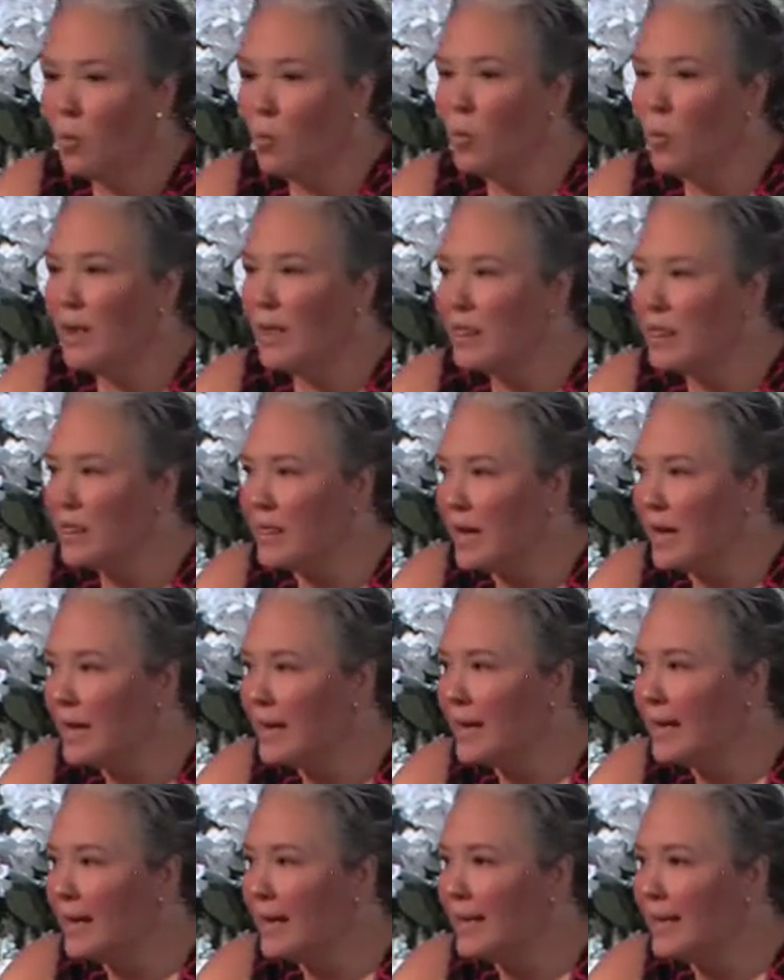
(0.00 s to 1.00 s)
We
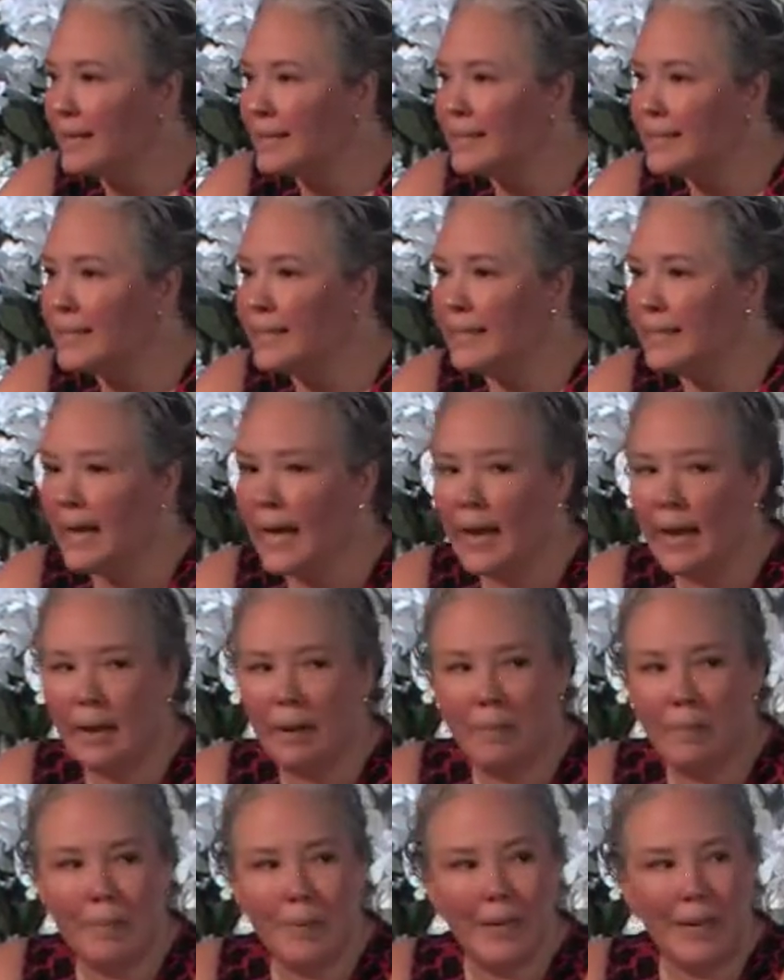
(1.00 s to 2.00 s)
think it's
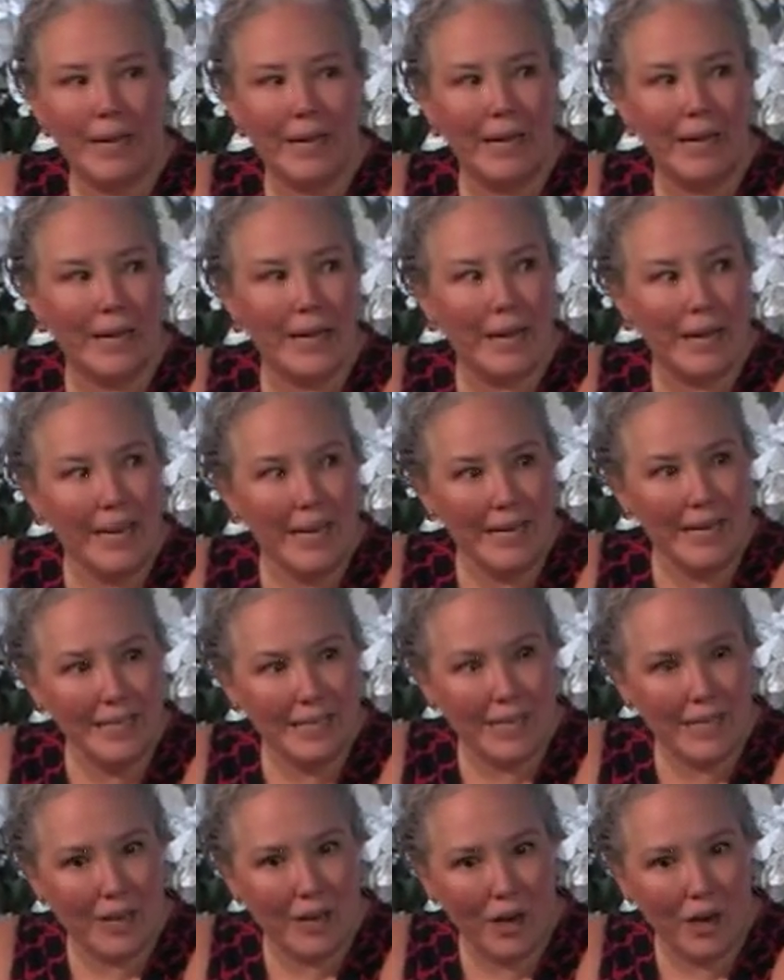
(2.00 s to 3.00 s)
gonna be
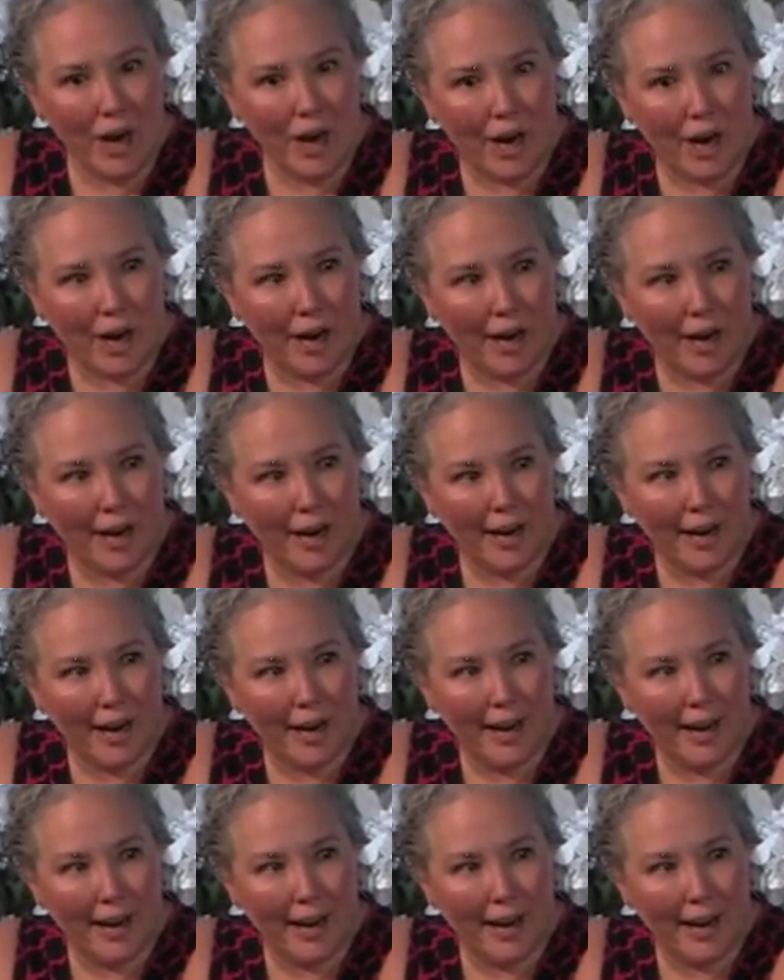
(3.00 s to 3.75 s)
easier.